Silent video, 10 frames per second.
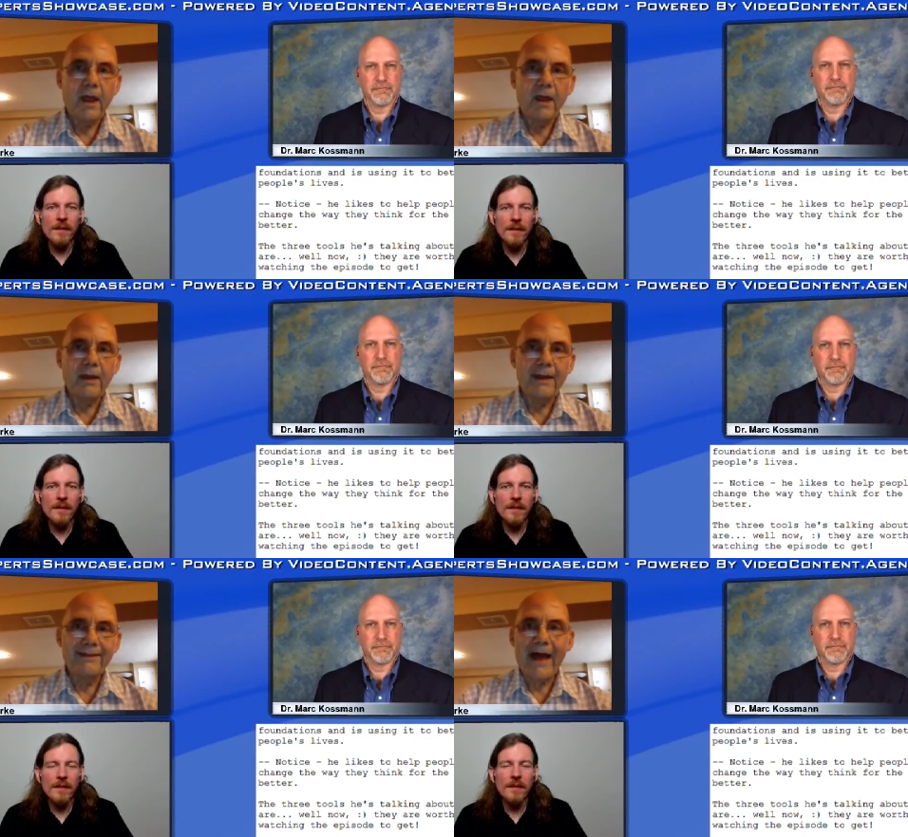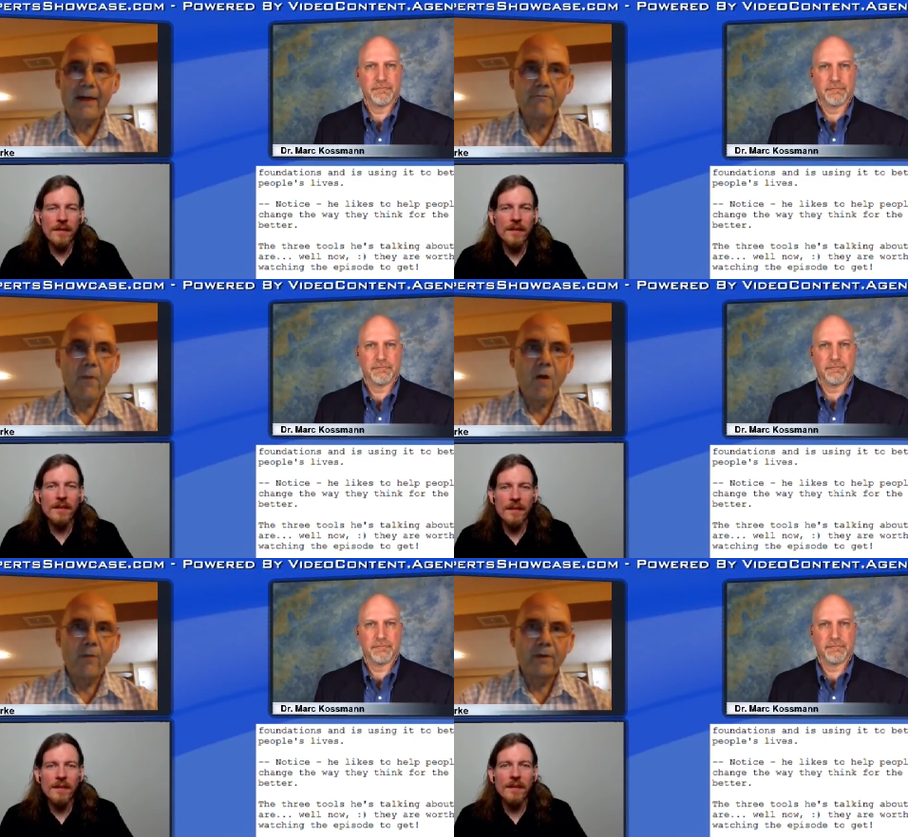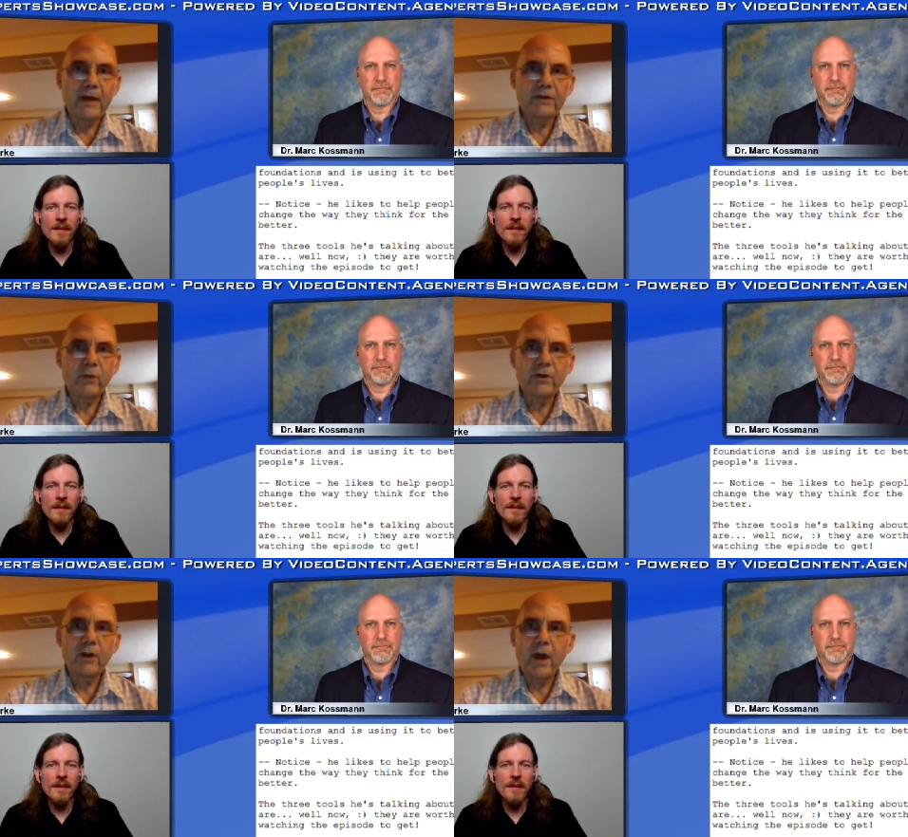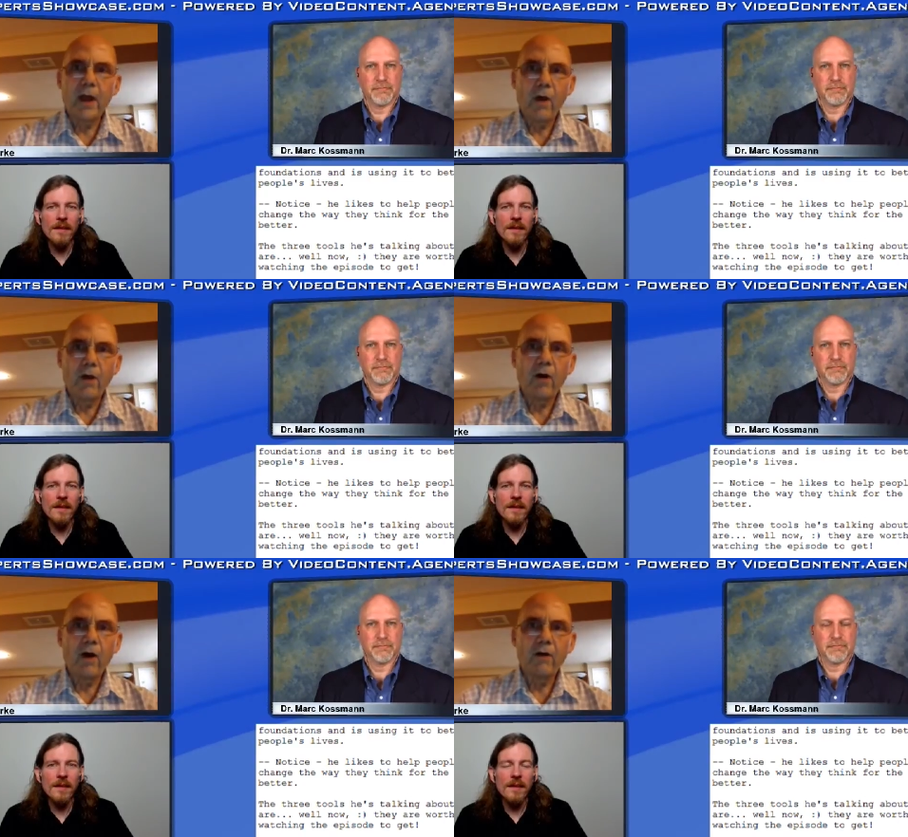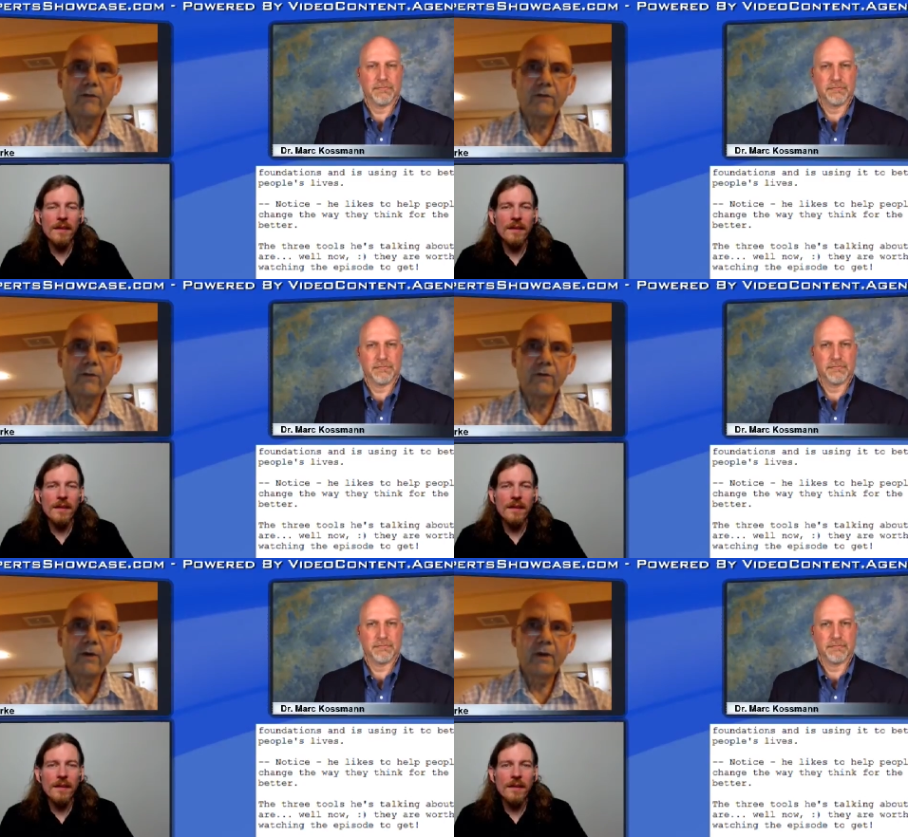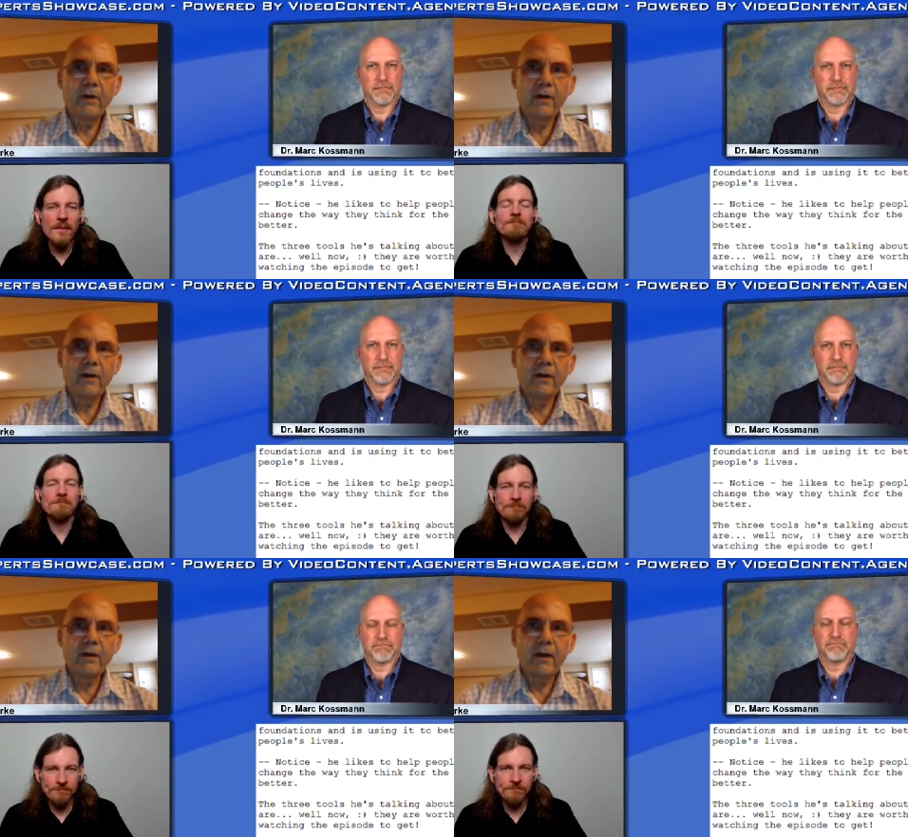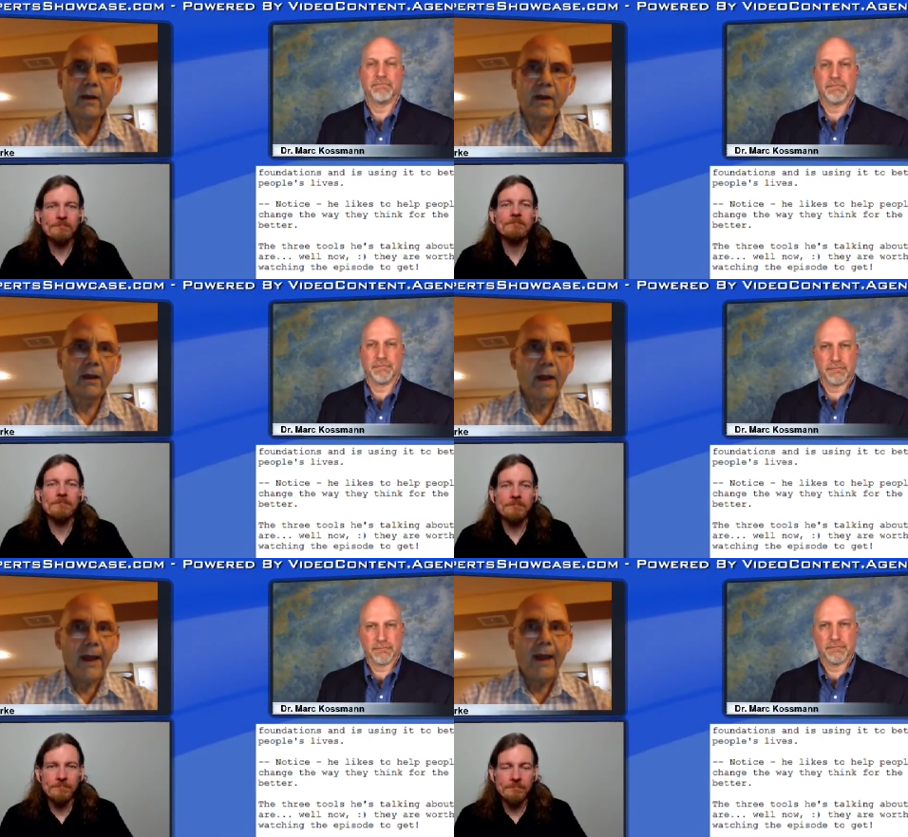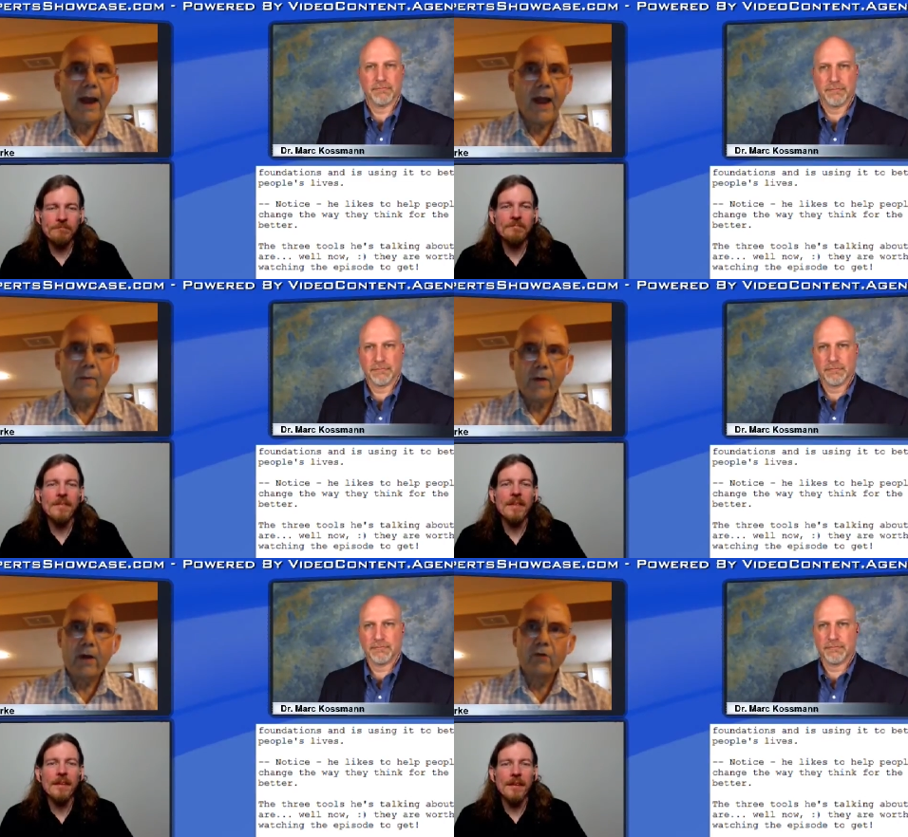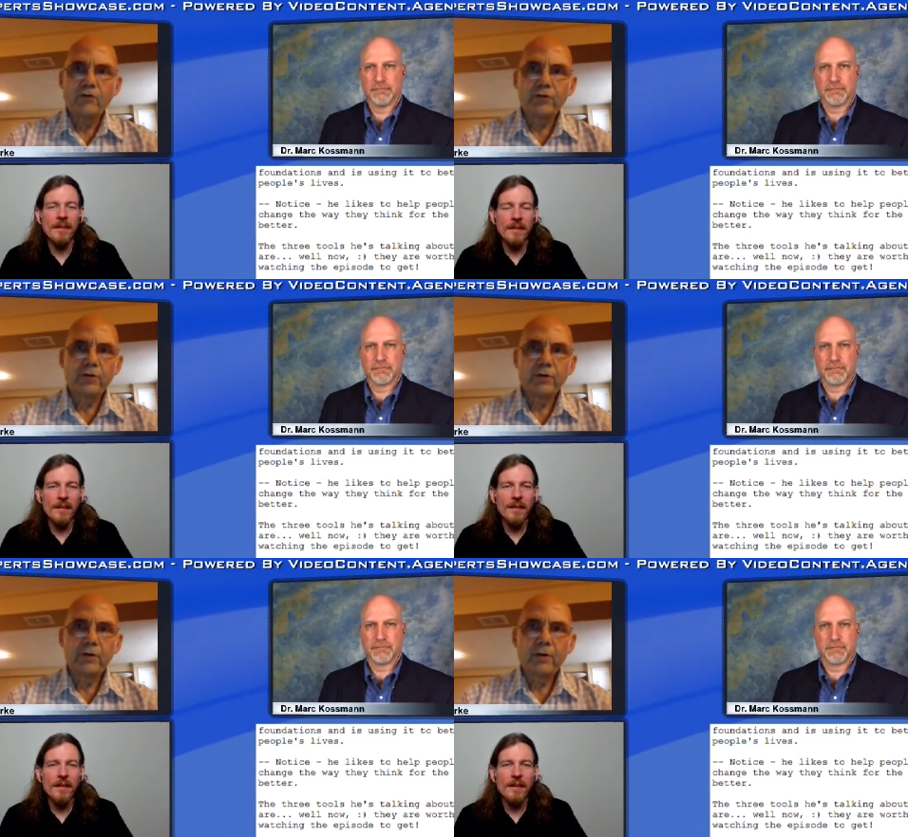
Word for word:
Speaker 1: and at that moment, that's when the light went off. You know, like, hey, I am a coach.